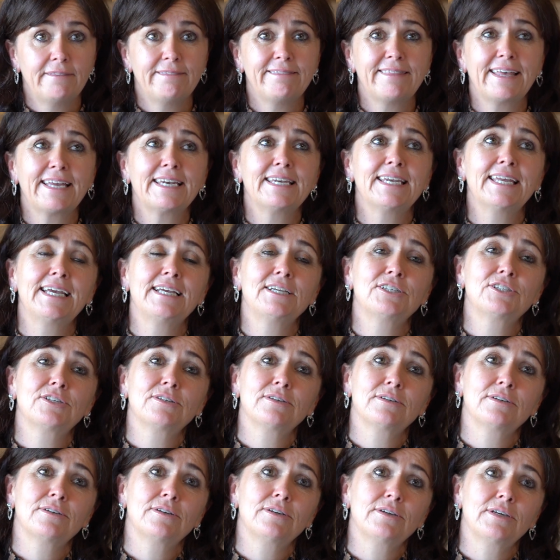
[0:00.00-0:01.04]
They need
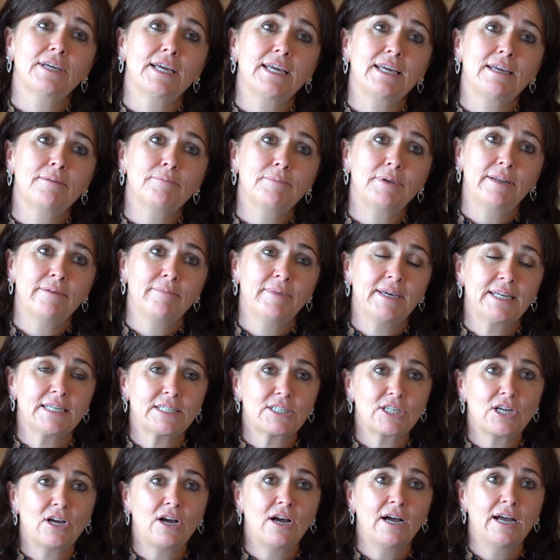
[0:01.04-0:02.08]
to implement
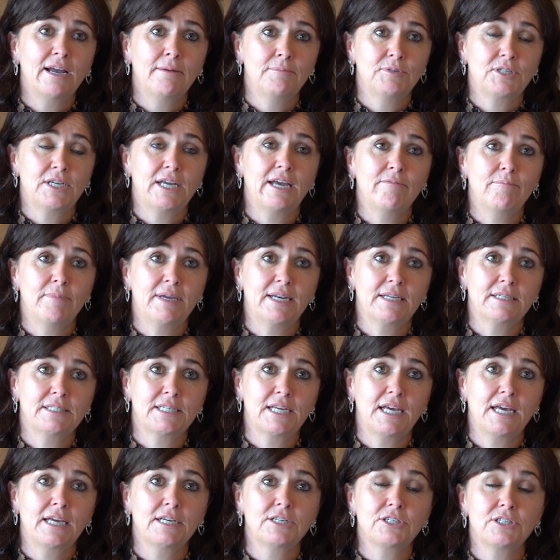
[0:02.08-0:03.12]
time to have
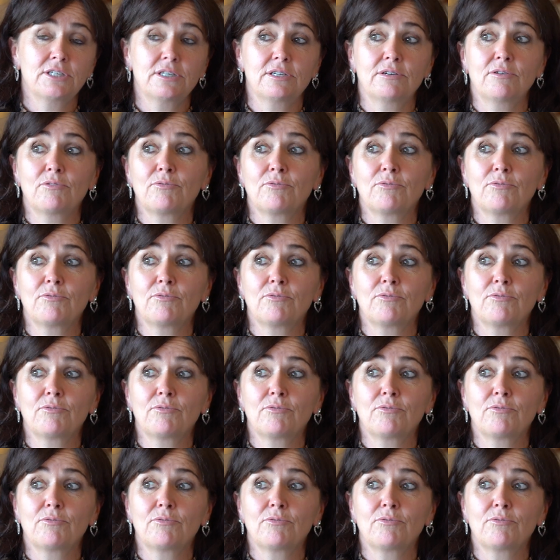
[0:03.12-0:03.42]
meditation,